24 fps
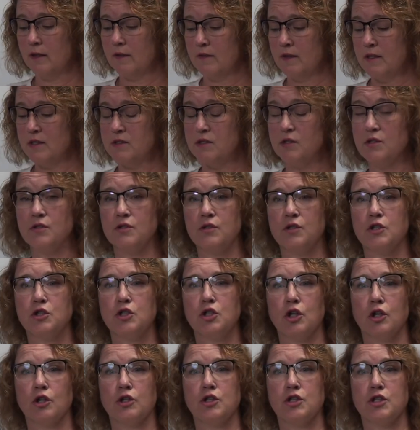This is the
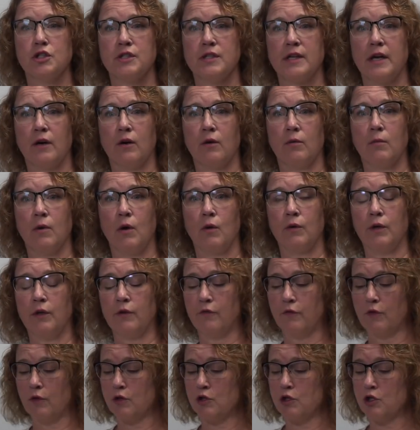church ceremony
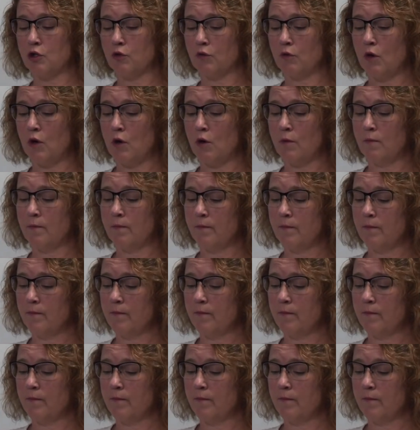for Jerome.